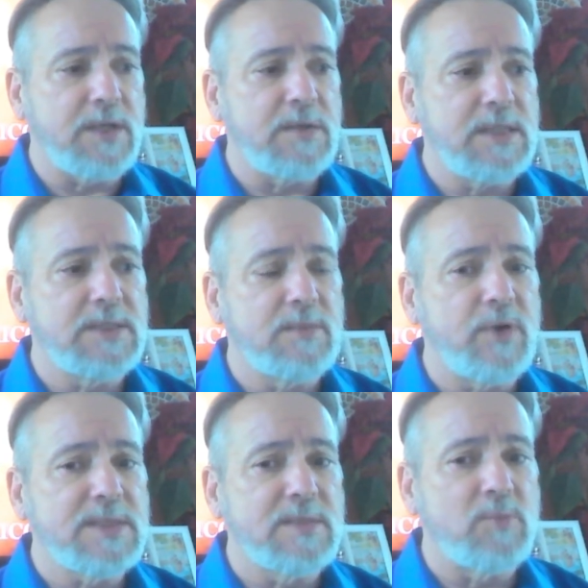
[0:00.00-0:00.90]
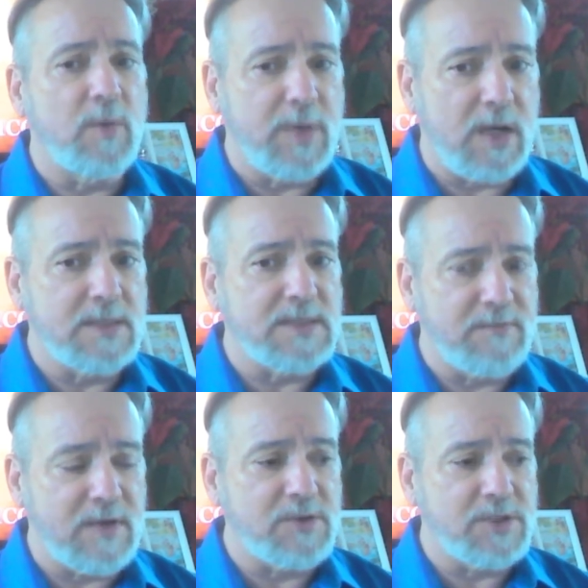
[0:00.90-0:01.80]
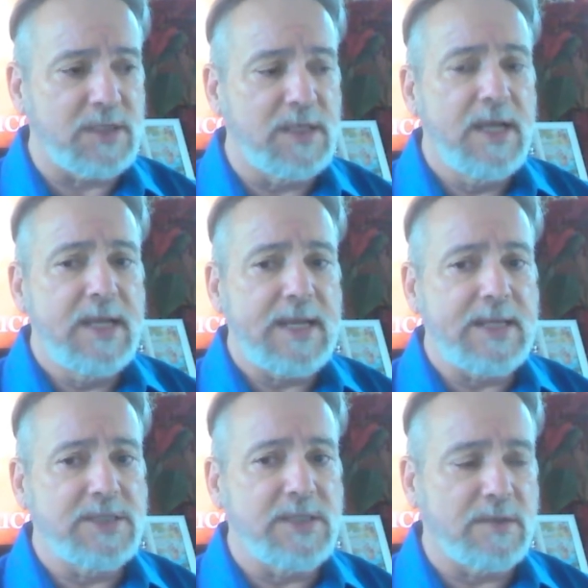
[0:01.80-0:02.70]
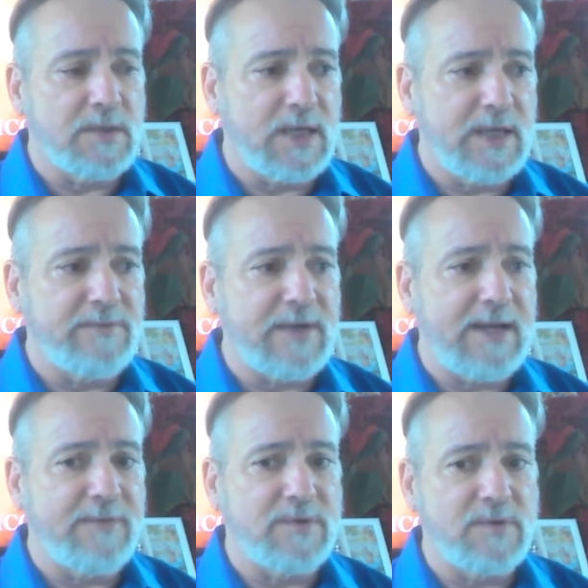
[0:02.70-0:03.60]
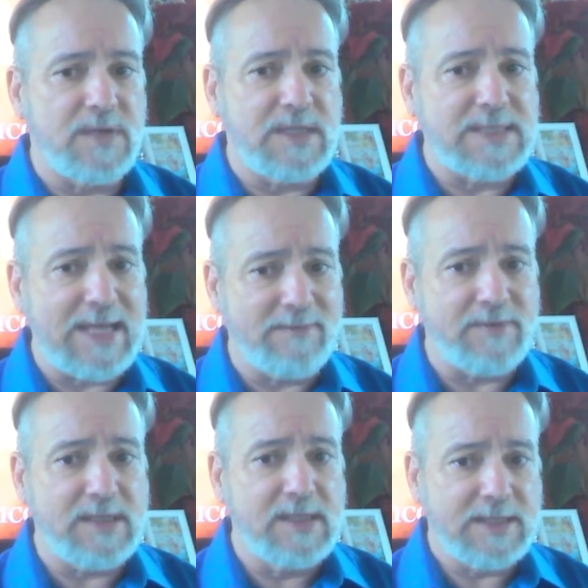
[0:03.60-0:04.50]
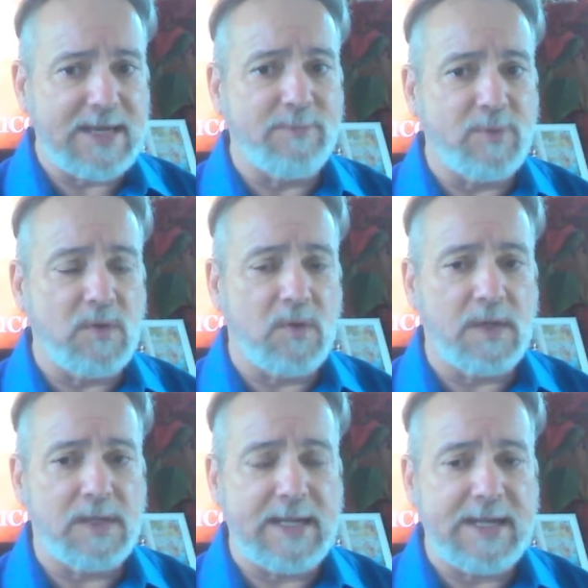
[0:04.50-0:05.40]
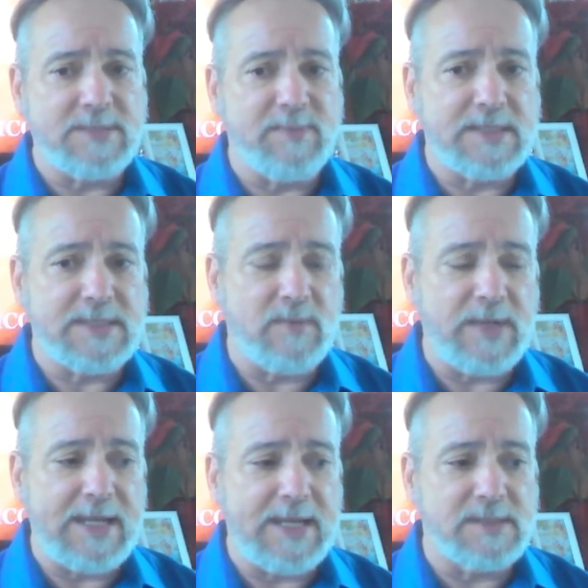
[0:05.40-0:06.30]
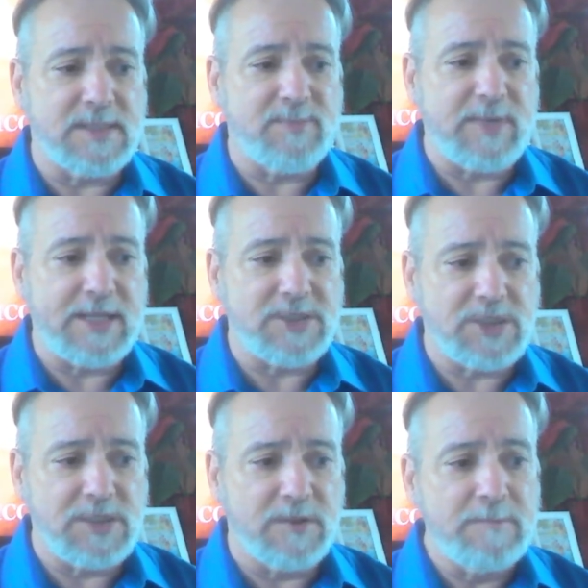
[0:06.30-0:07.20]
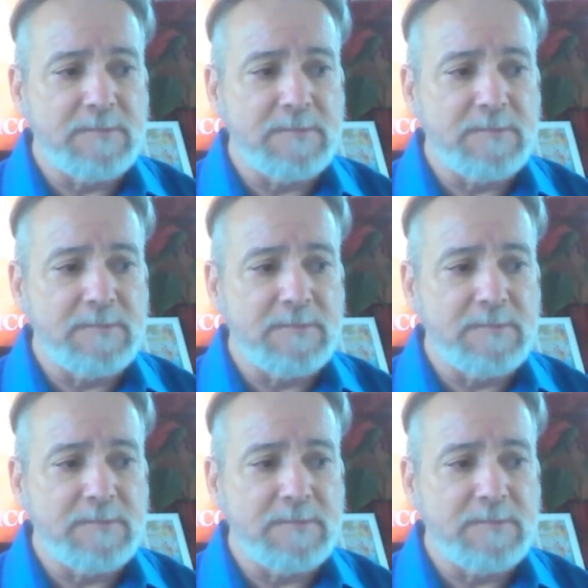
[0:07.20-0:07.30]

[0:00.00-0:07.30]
You need to bring some more positive energy into your life after these heavy Capricorn aspects that we had in this past year.